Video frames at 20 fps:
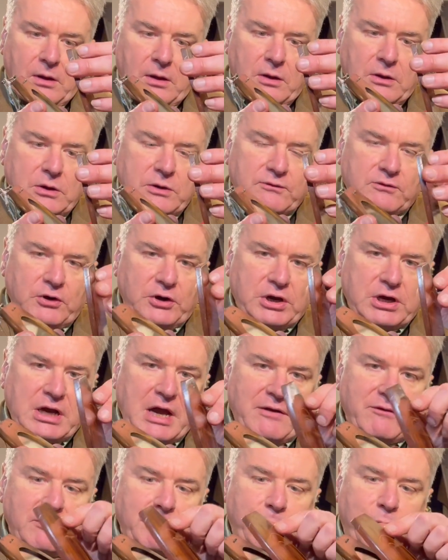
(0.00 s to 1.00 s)
you've got a
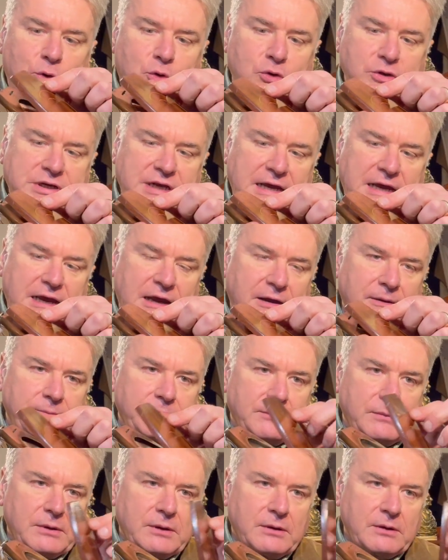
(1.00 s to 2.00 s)
covered board here
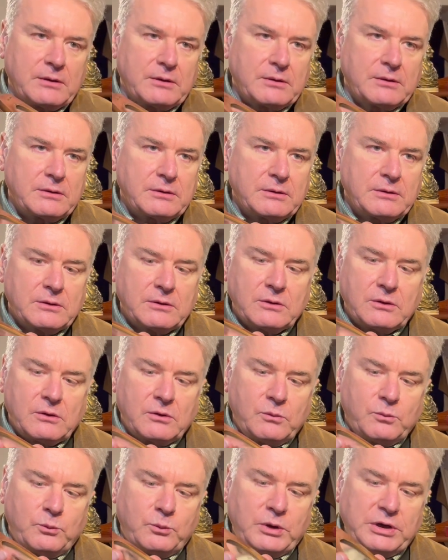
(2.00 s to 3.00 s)

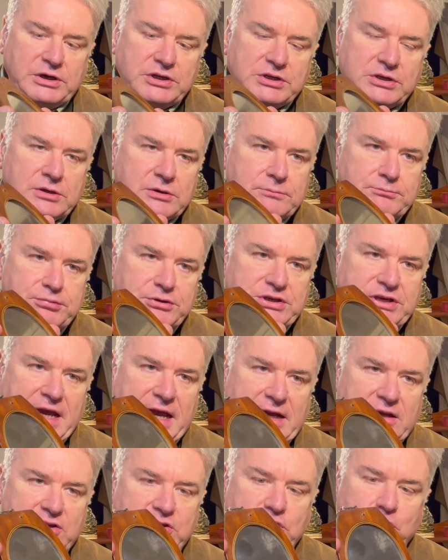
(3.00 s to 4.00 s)
which
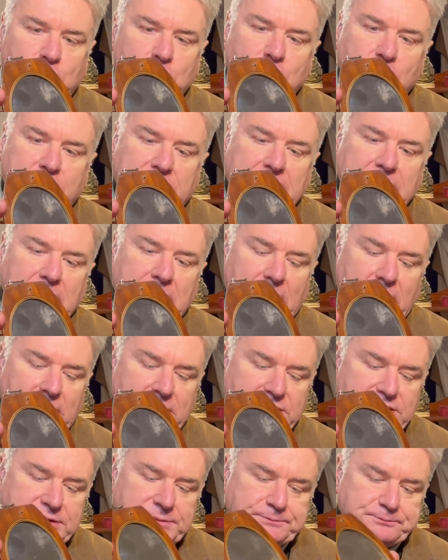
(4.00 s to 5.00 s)
protects your looking
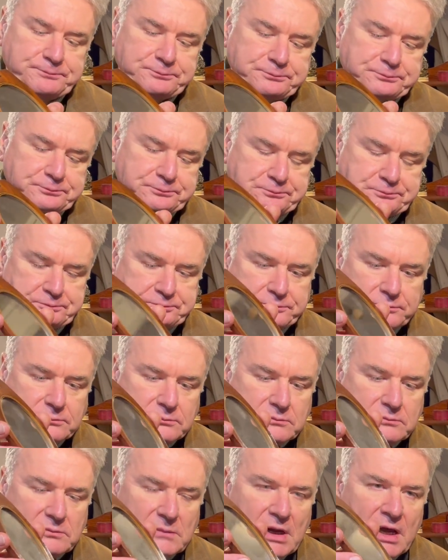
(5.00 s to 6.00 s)
glass,
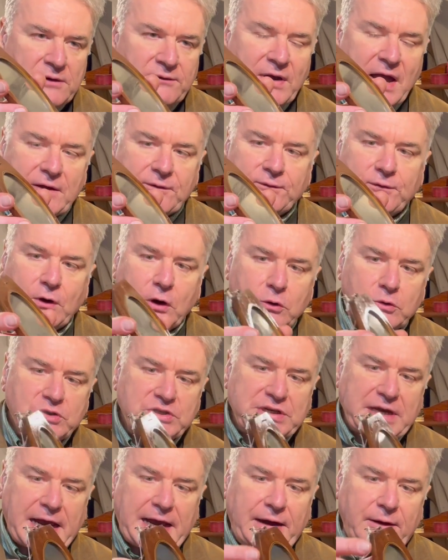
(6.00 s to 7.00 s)
and that folds
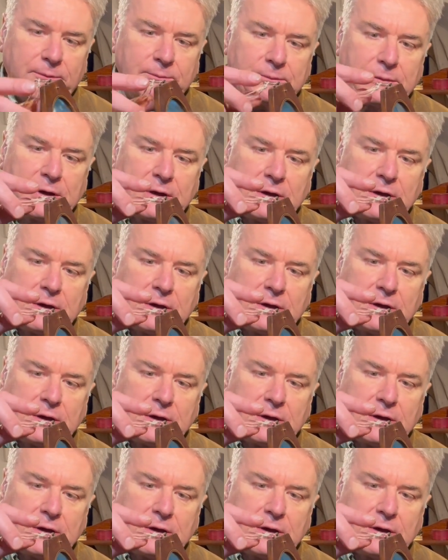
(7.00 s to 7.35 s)
down.